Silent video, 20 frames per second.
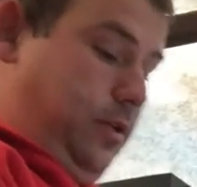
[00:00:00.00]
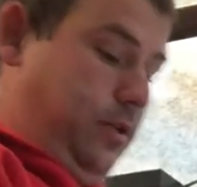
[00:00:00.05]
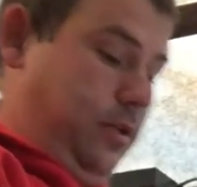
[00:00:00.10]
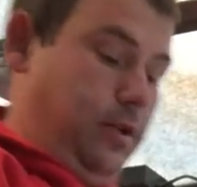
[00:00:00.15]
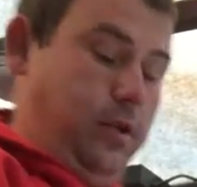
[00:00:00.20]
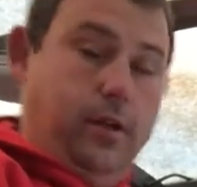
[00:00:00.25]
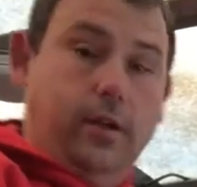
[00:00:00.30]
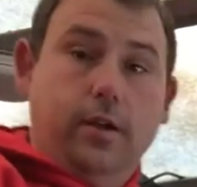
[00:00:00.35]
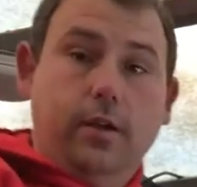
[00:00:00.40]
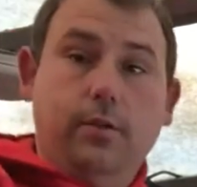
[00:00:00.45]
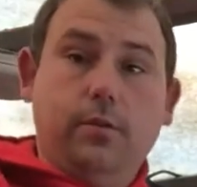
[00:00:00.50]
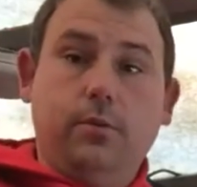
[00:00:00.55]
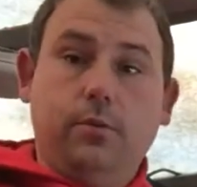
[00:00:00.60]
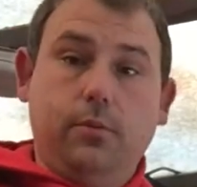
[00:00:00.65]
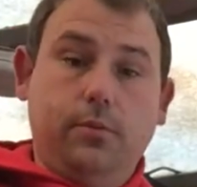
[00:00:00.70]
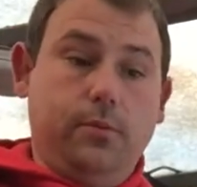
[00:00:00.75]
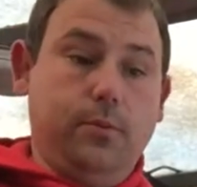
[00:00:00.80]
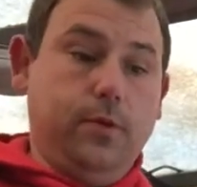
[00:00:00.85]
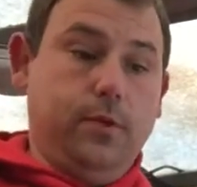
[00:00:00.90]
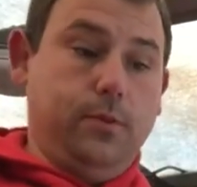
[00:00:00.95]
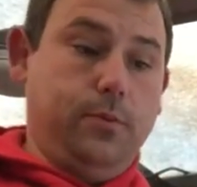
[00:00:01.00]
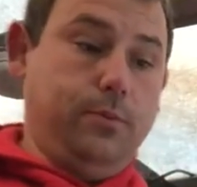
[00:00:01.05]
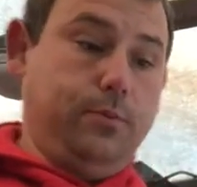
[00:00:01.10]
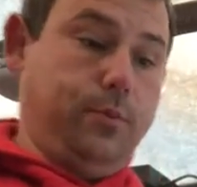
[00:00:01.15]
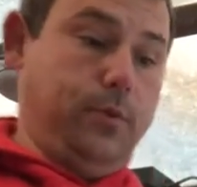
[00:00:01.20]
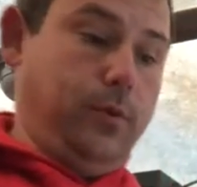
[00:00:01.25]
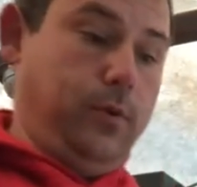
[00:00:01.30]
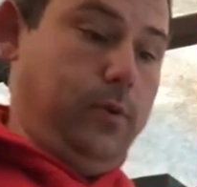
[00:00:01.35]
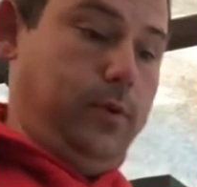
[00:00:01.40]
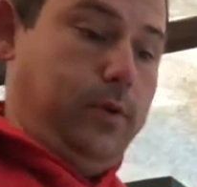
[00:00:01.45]
Alright, once we
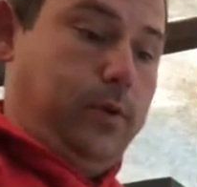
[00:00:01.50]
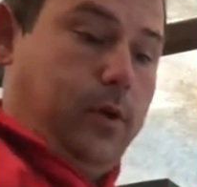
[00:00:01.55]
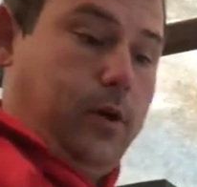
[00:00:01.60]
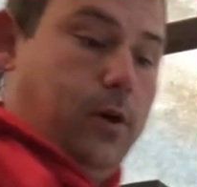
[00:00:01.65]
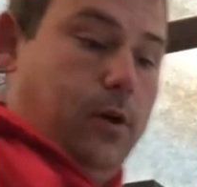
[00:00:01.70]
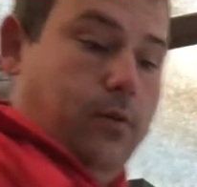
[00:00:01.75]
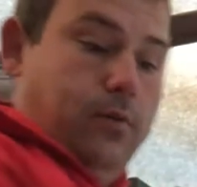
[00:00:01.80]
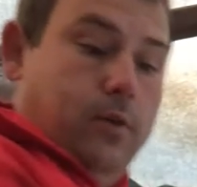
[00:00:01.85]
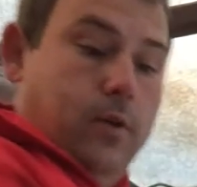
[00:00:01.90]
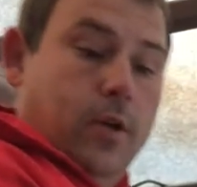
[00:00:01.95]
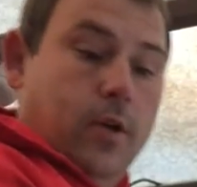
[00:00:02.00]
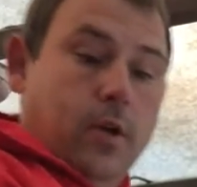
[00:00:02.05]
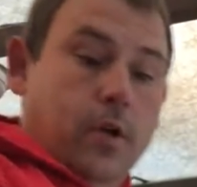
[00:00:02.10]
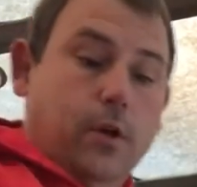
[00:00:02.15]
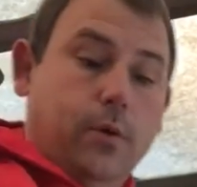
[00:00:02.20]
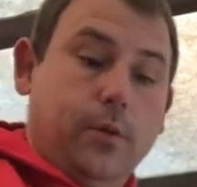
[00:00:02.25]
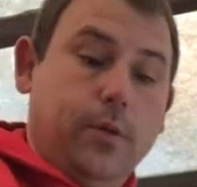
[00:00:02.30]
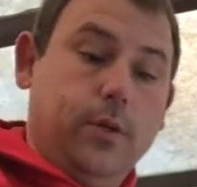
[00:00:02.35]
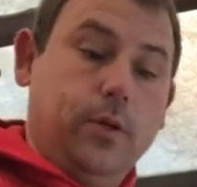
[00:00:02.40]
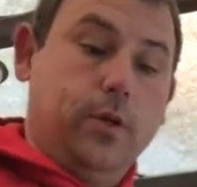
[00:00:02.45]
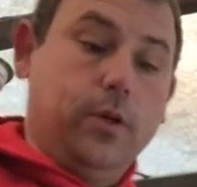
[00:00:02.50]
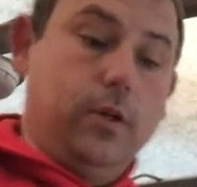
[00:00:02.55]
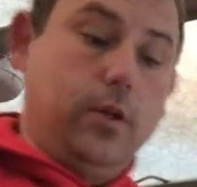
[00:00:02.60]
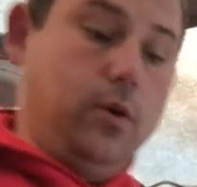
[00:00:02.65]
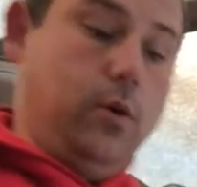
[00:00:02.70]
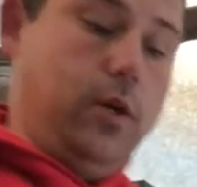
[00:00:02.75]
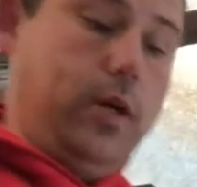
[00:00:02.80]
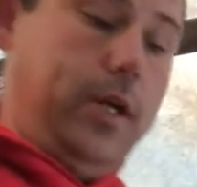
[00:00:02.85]
pull it off, we're going to go